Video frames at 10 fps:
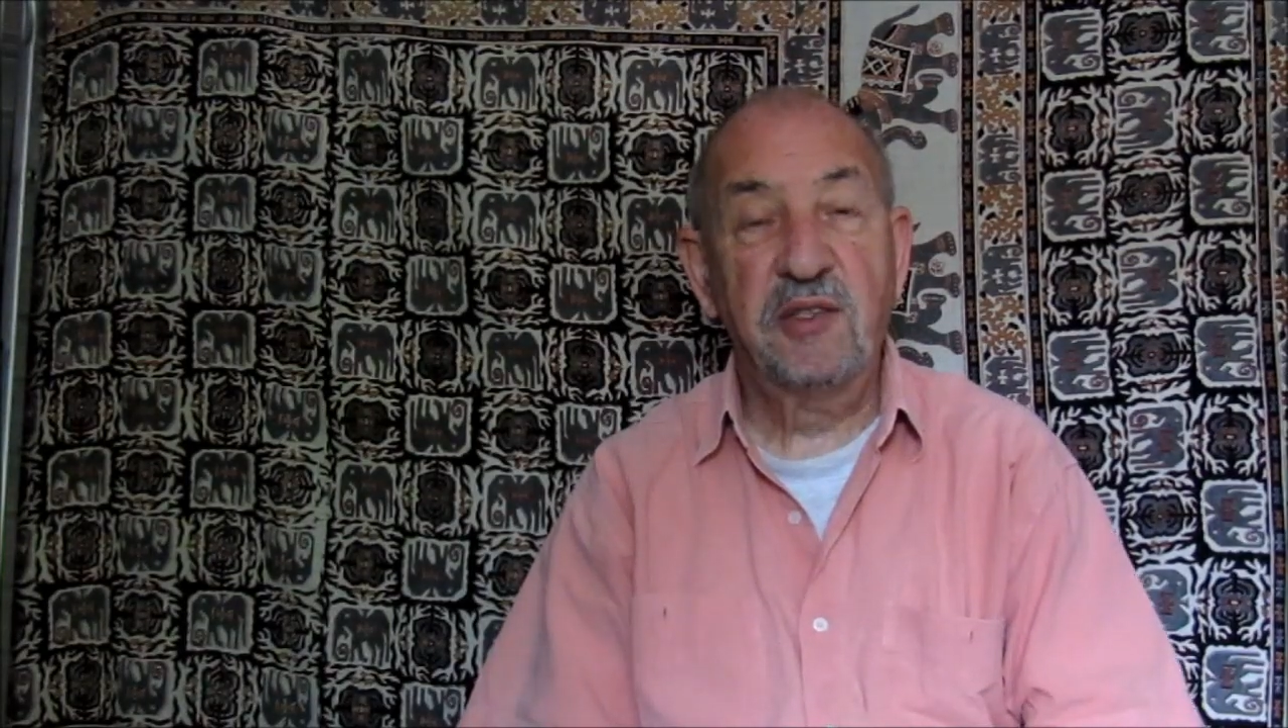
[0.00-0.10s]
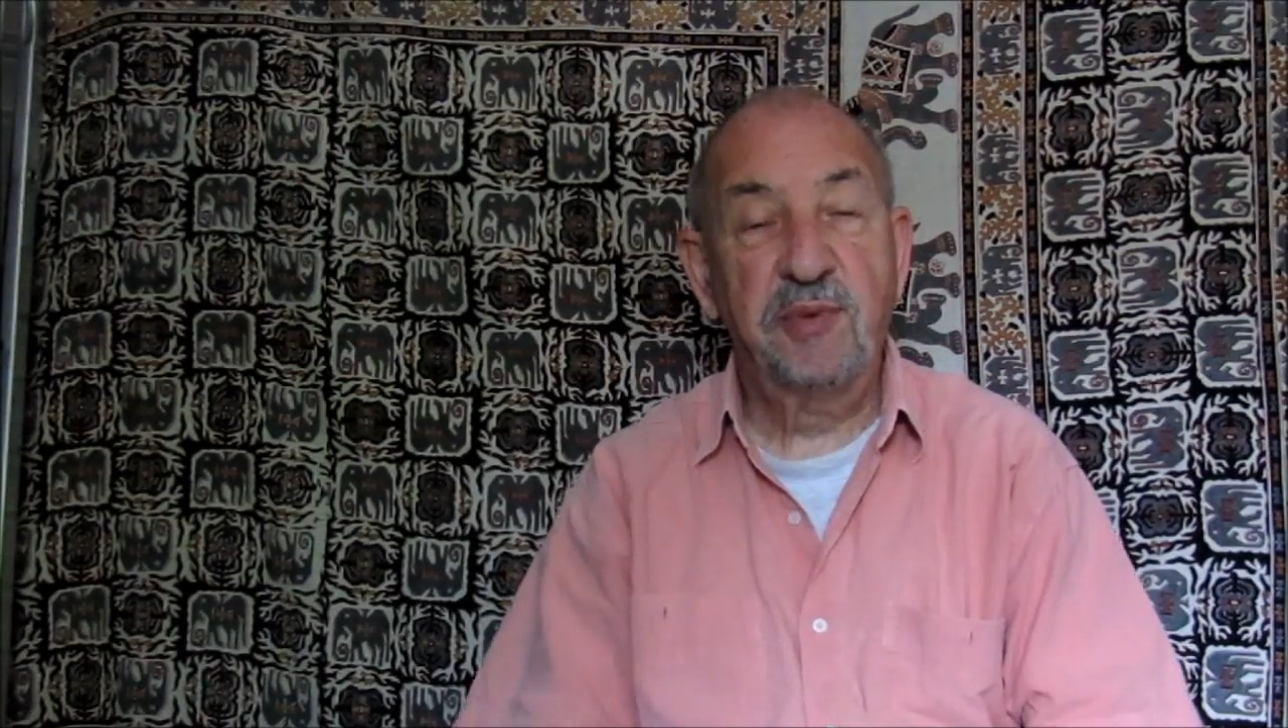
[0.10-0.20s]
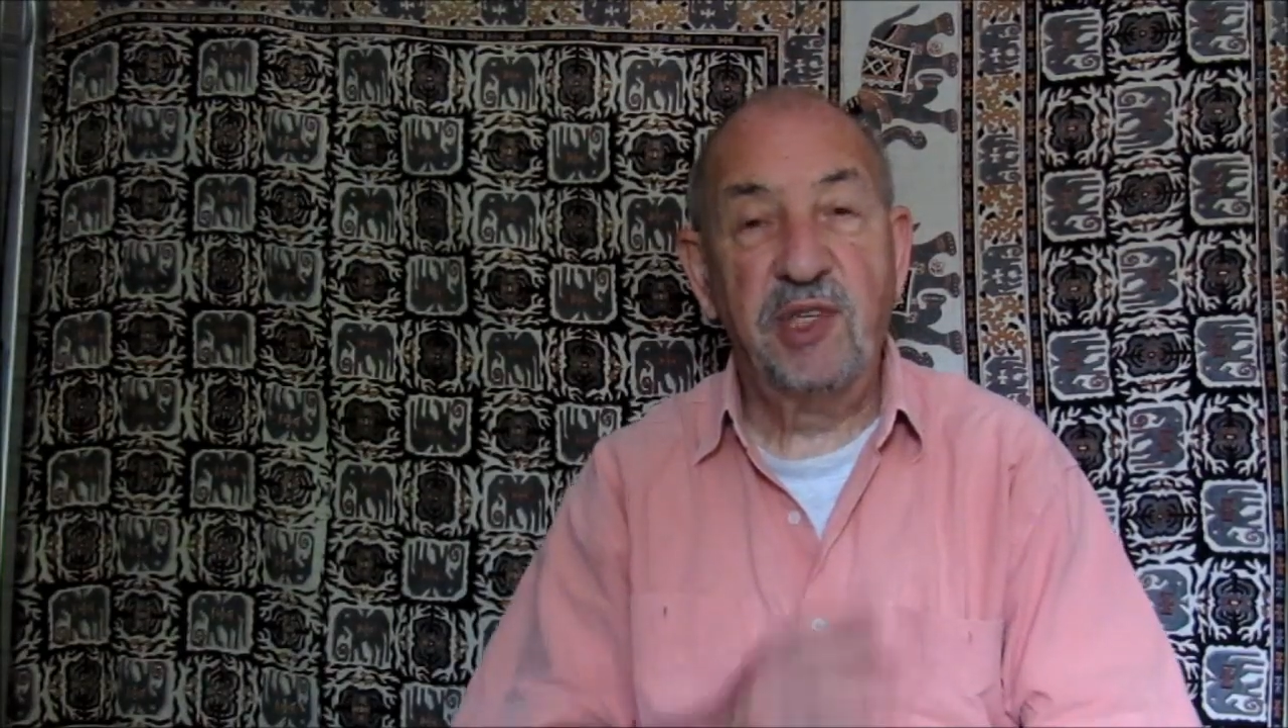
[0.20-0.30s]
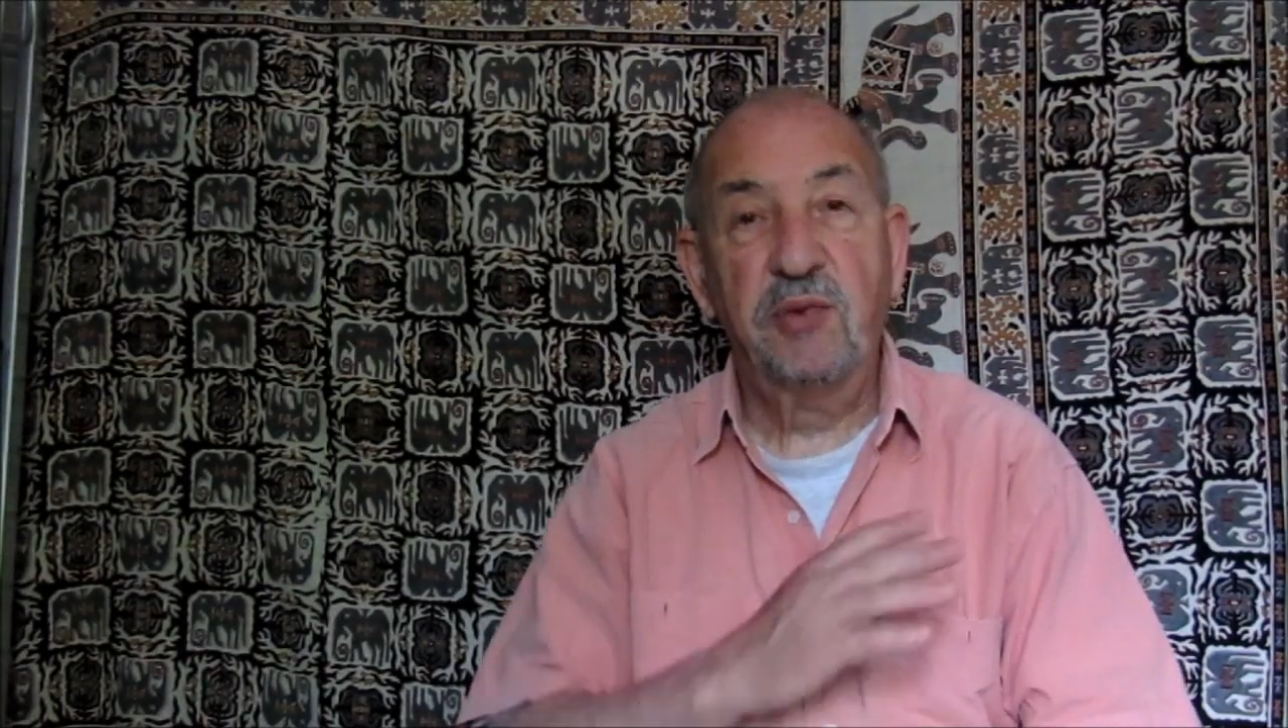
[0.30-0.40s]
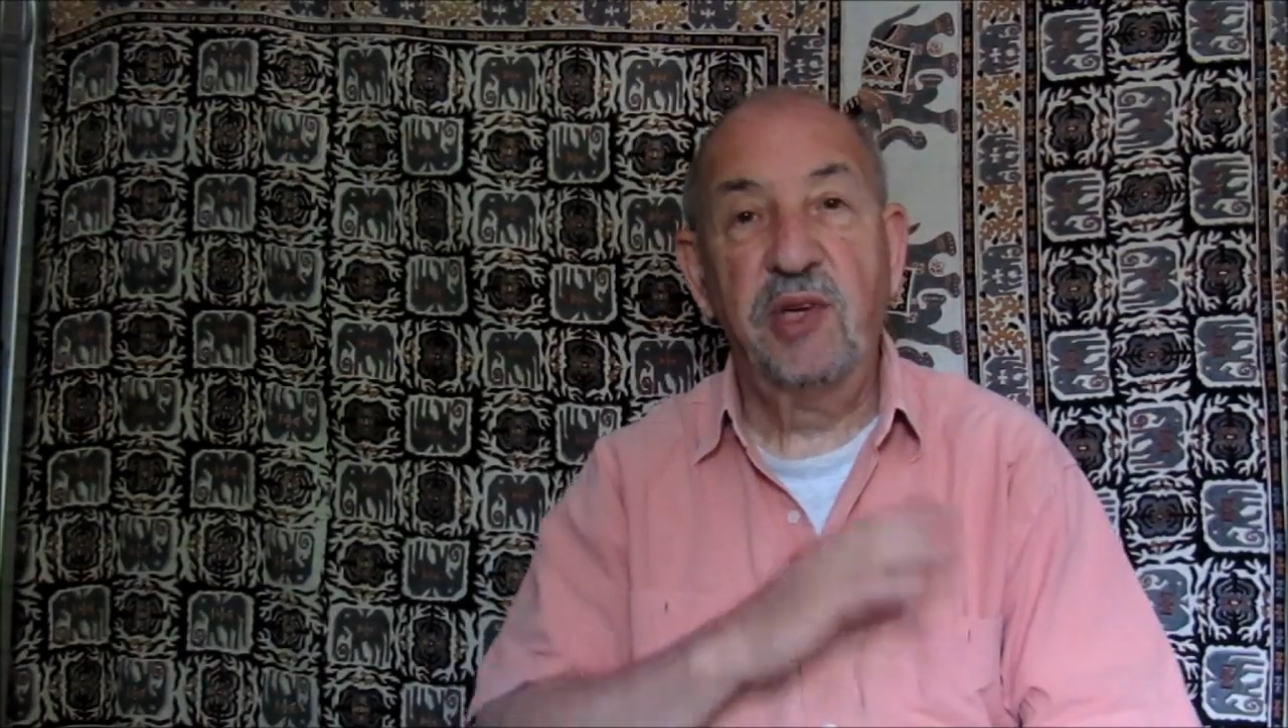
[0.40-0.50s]

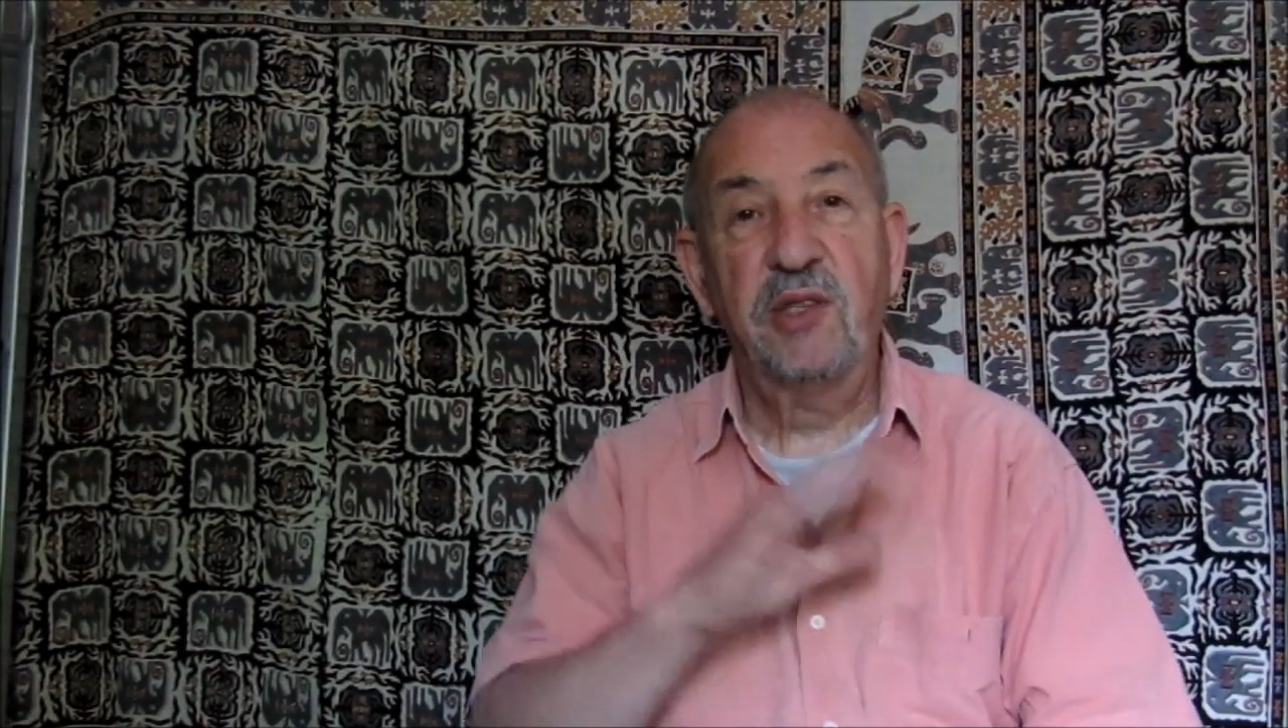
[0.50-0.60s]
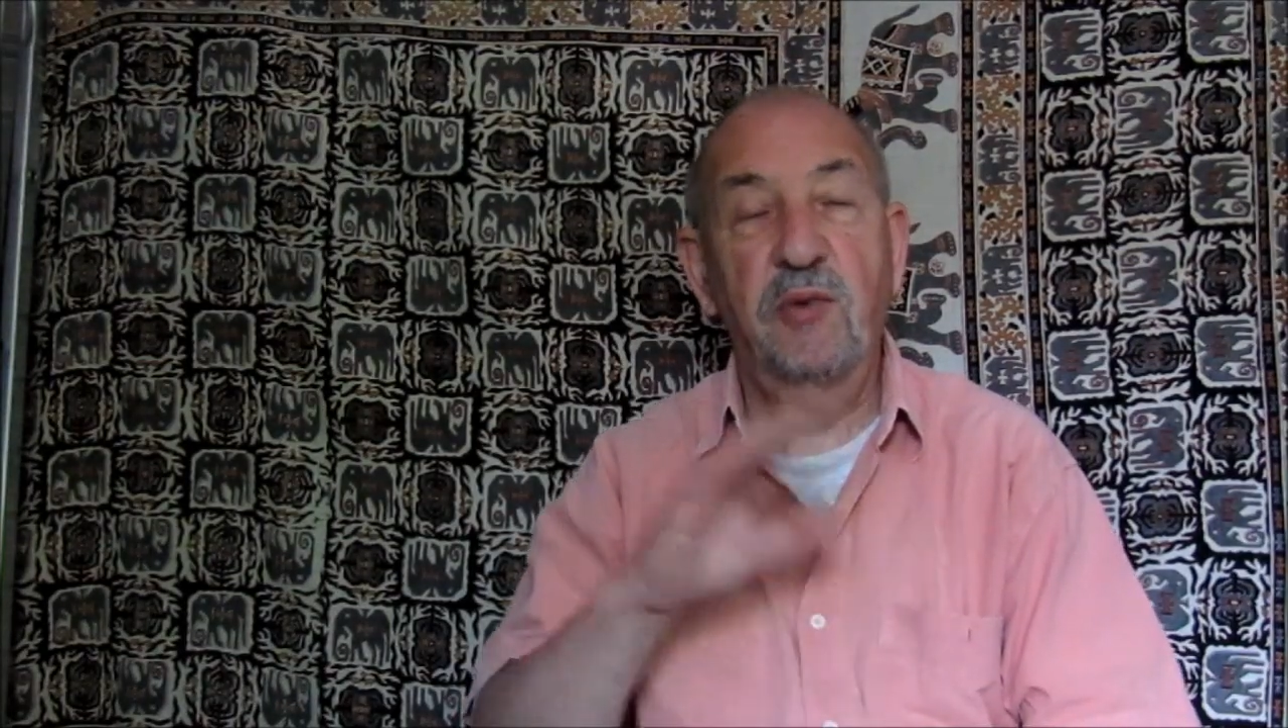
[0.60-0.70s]
between the